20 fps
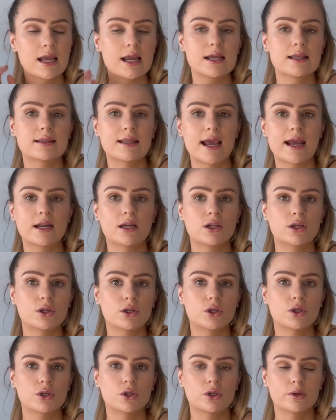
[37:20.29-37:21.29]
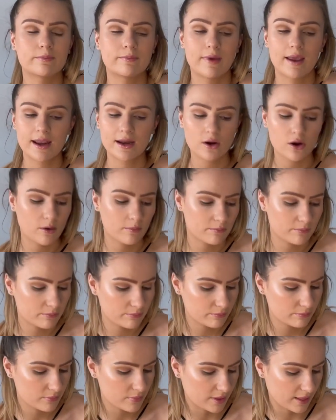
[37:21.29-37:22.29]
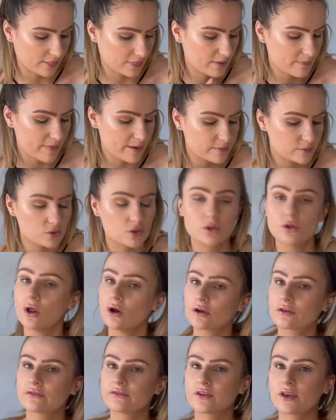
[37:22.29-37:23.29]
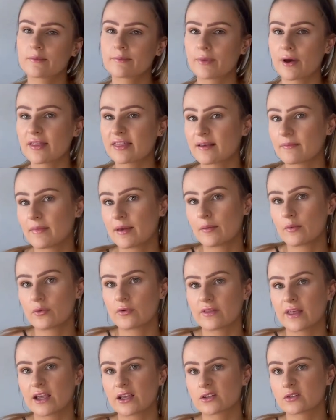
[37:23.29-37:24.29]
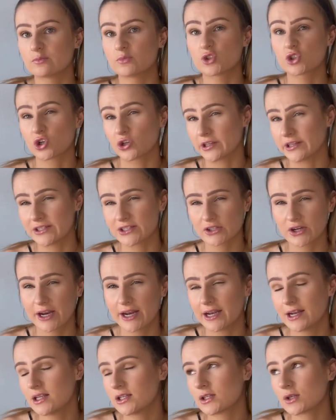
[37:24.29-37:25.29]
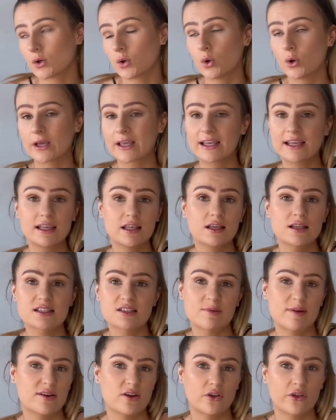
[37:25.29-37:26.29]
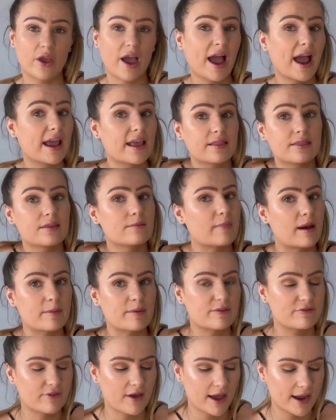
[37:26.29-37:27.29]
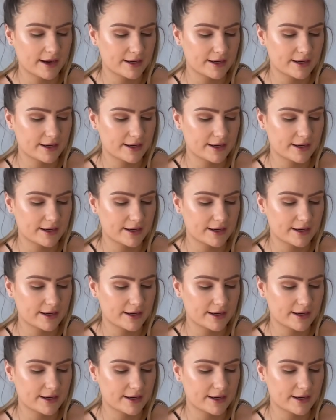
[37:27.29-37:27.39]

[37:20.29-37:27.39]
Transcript: then you may not, like they may be too long for you, but I think maybe with like some chunky trainers or heels, depending on your height, they might be fine.